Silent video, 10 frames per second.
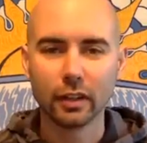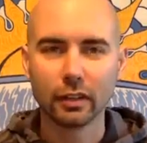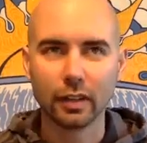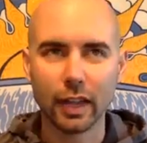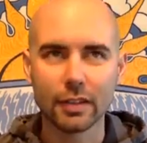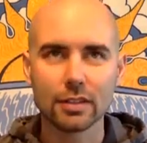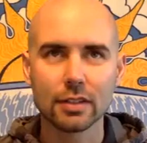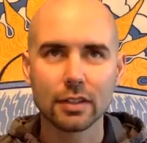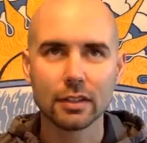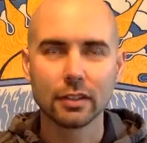
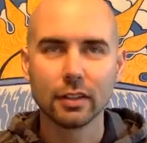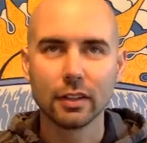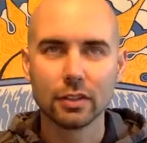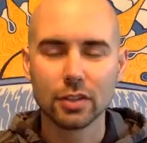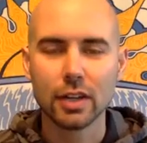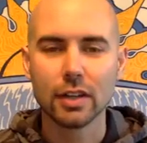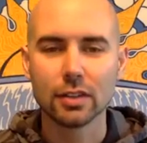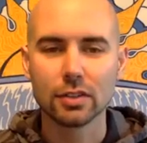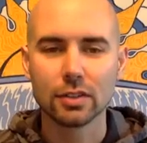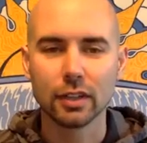lasting
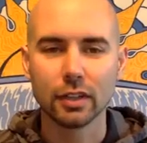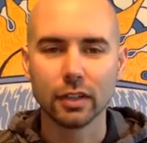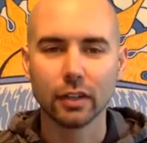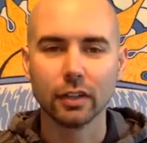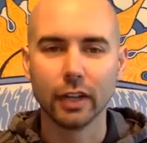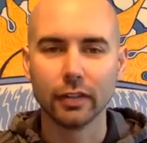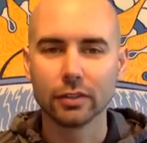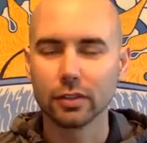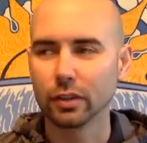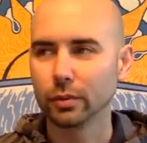change in our
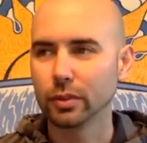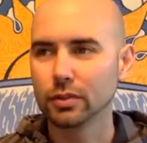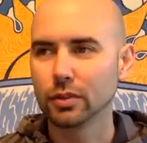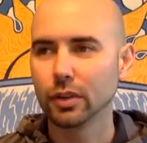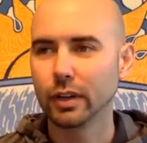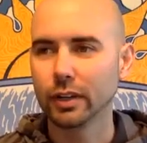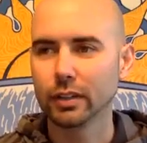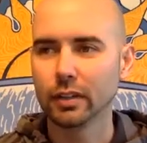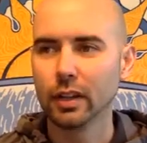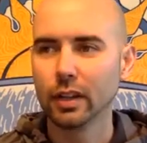lives. In other words,
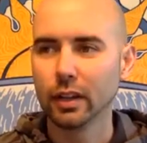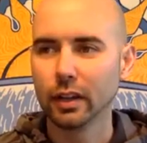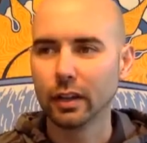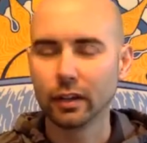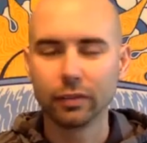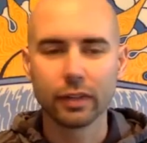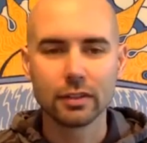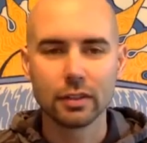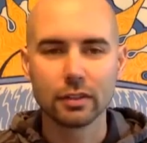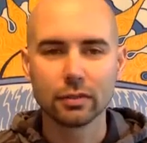creating
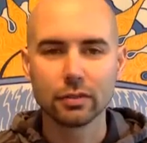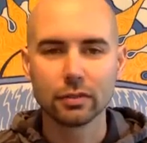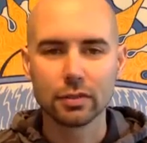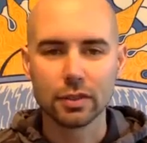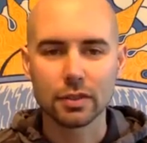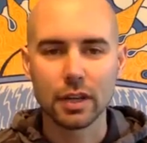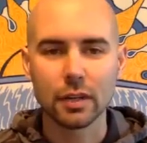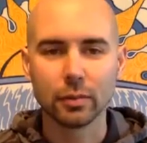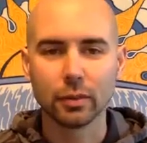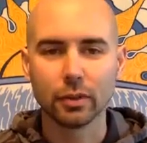effective,
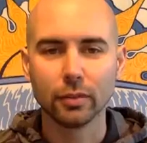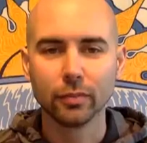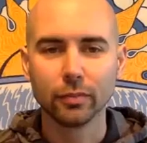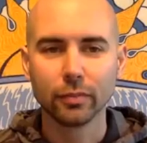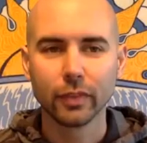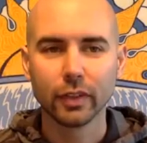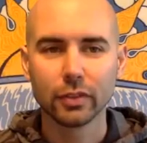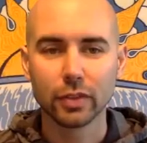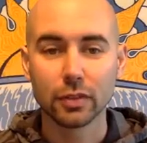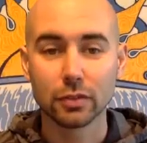sustainable
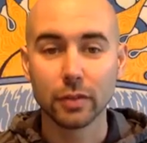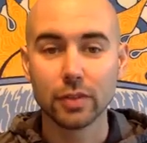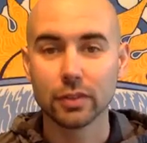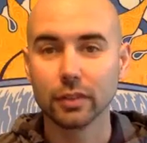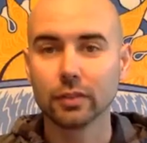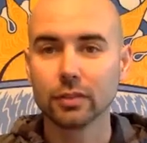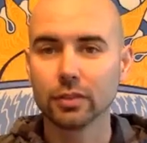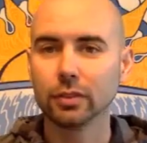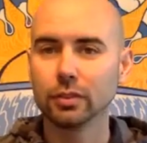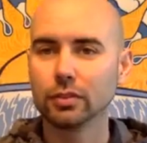transformation
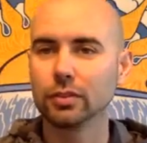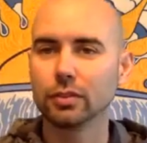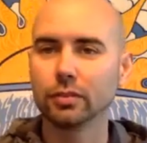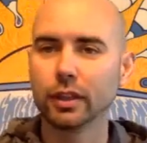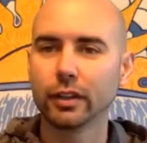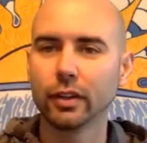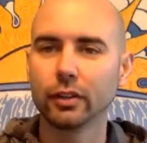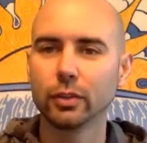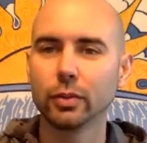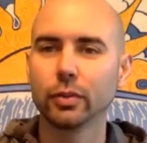to find
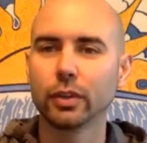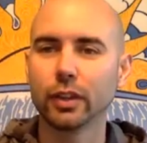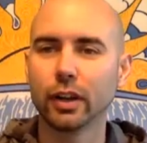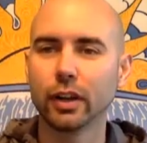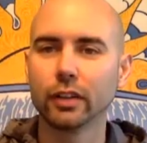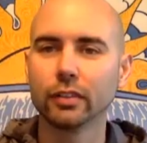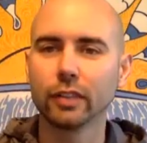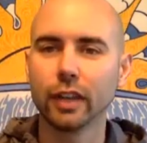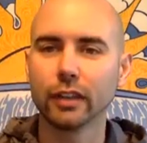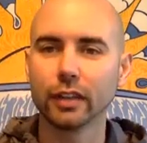out who we really are
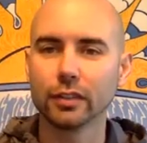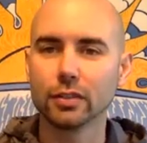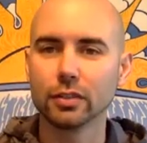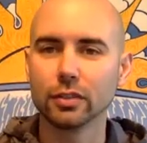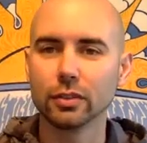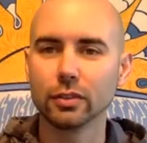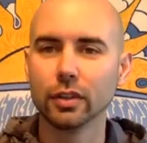and then to